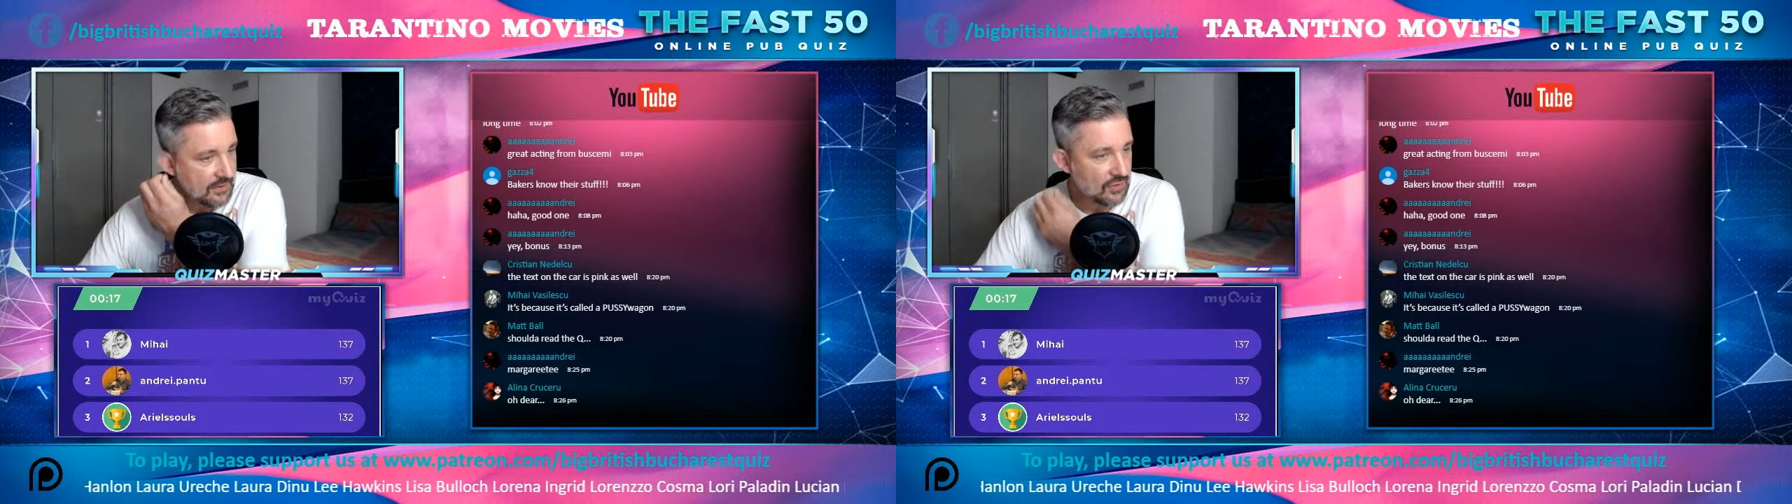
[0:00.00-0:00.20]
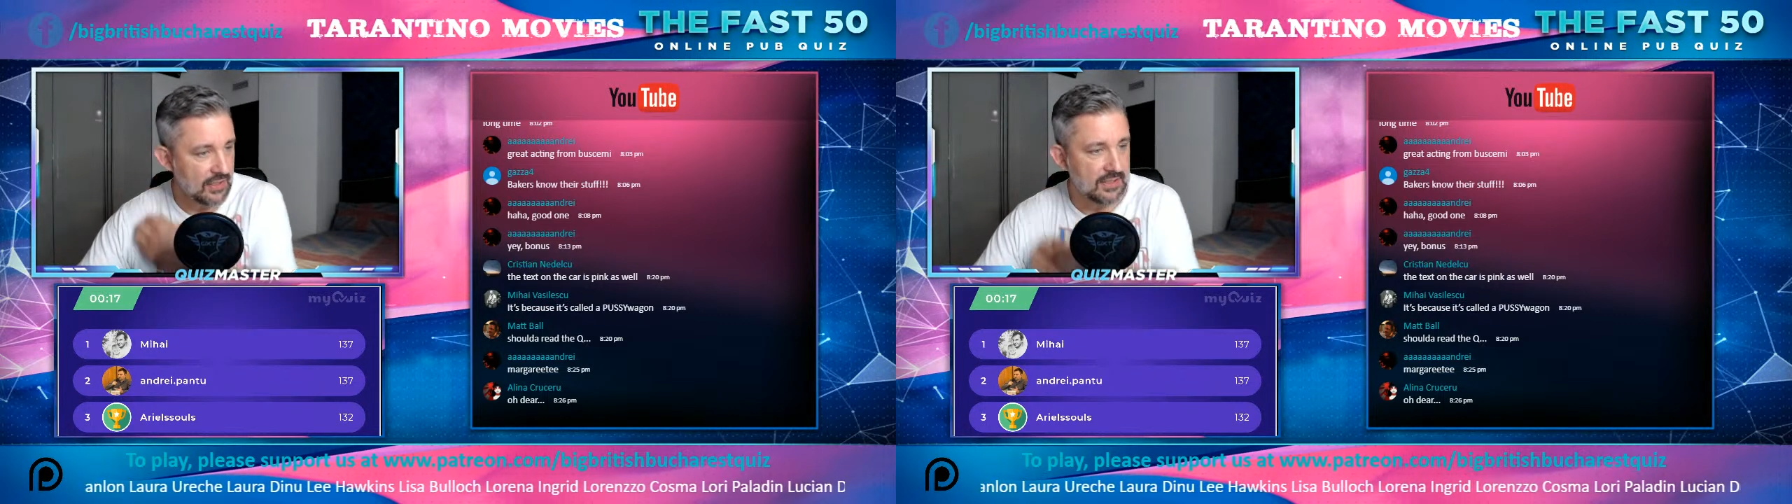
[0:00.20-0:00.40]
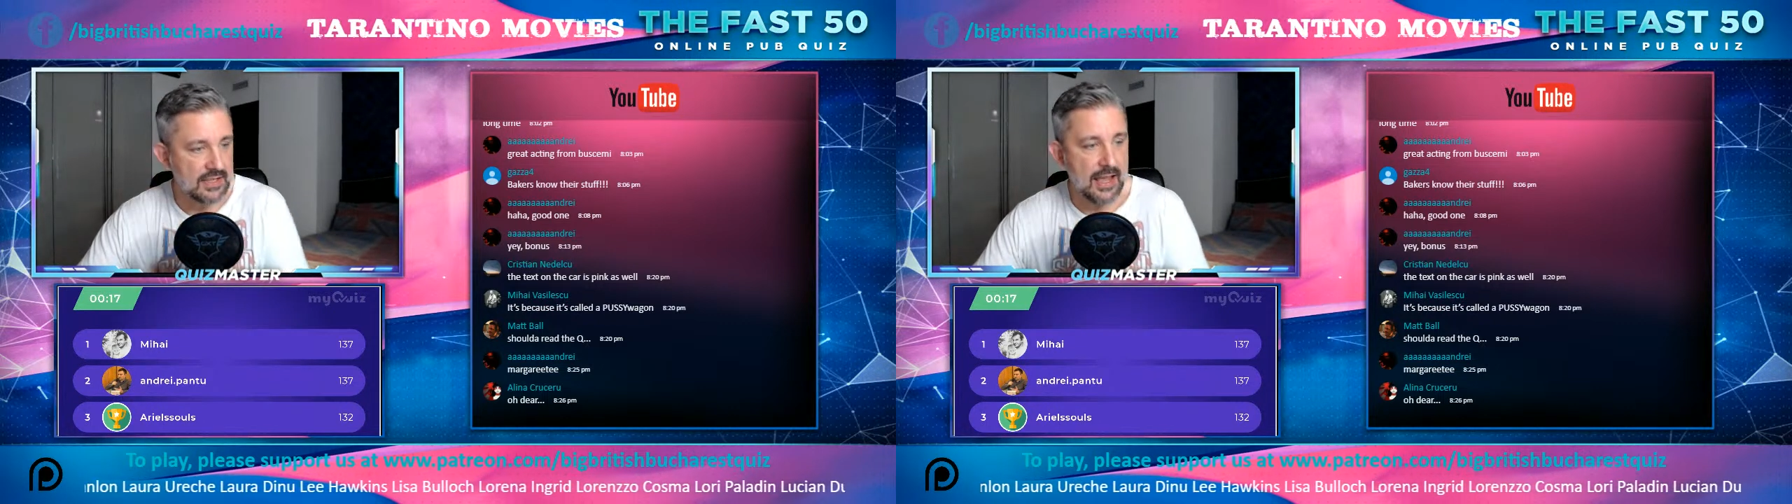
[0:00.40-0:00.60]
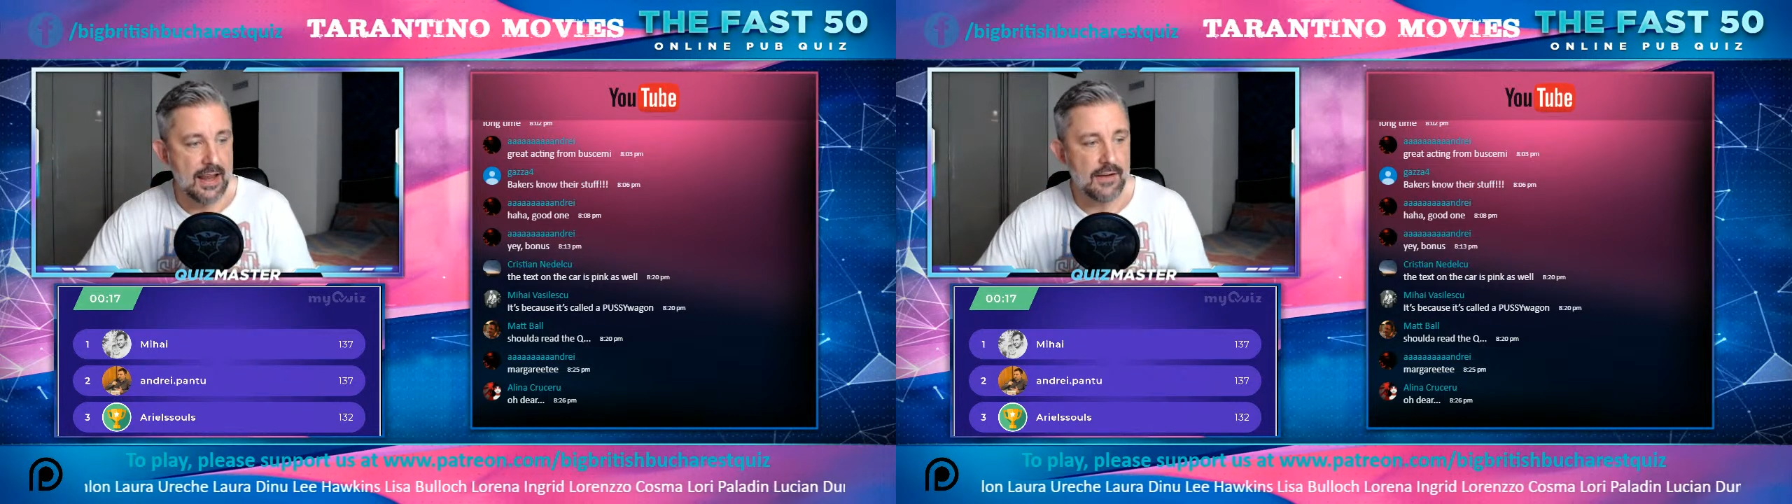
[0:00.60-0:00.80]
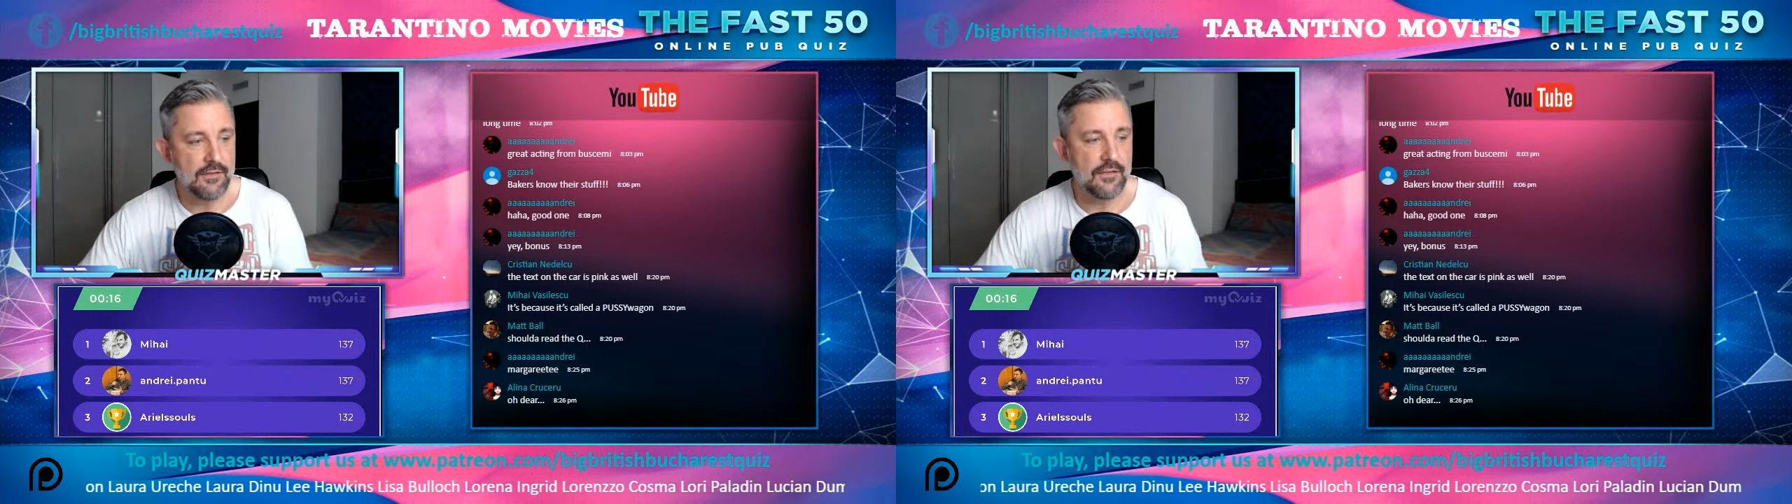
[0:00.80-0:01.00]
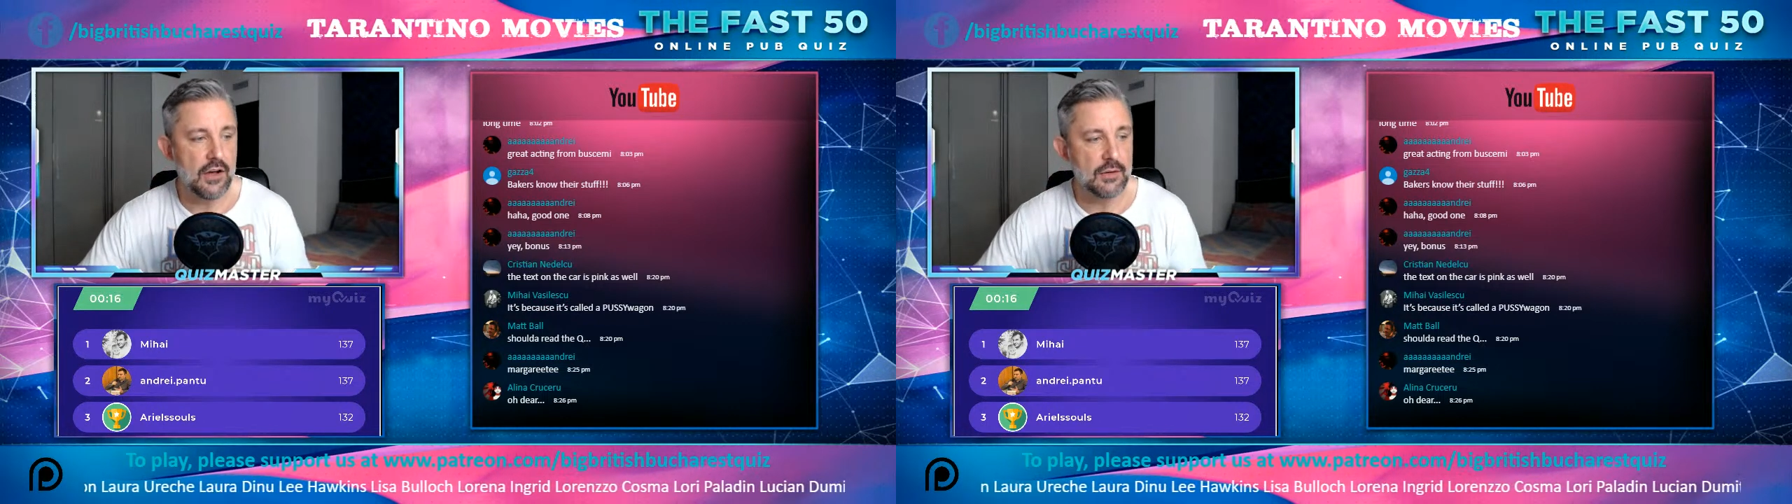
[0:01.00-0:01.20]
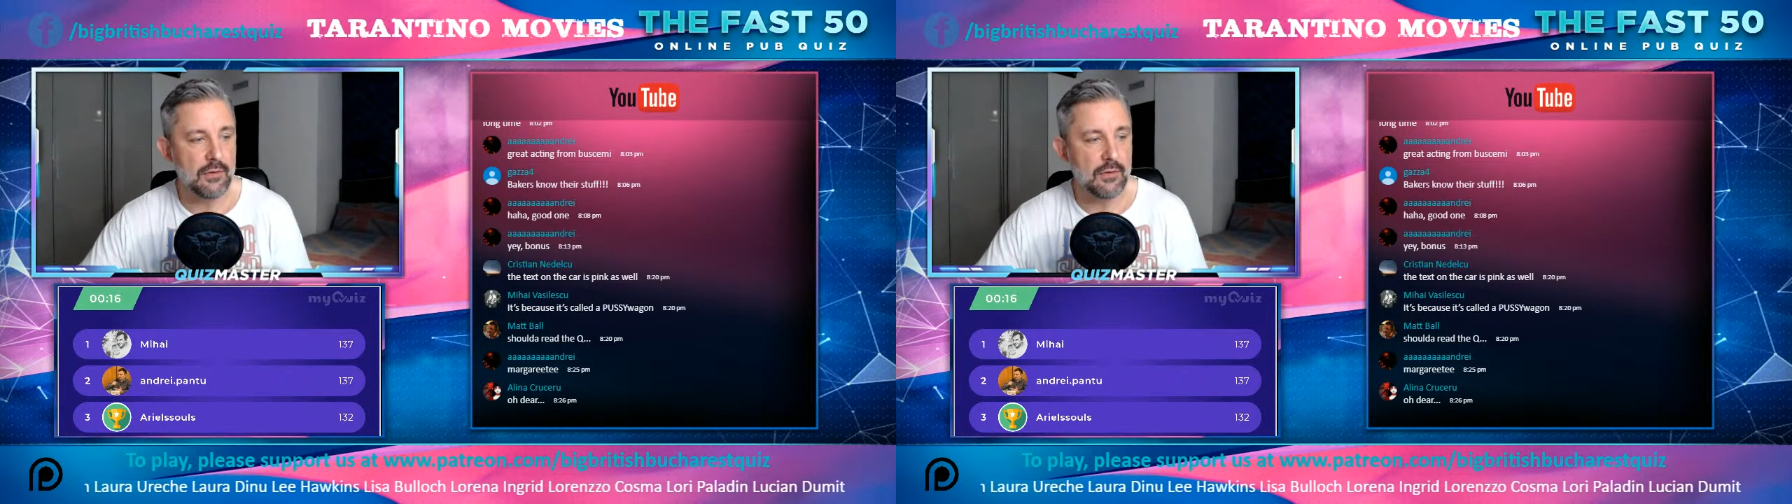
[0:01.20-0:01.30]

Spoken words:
She's there in third